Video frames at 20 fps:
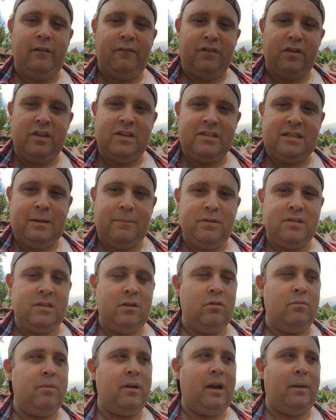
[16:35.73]
for this
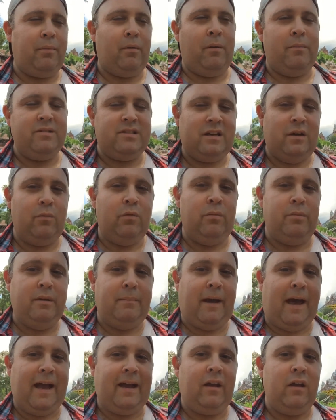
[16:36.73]
episode, but I promise I will
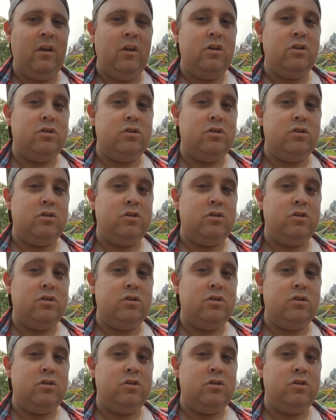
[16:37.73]
be back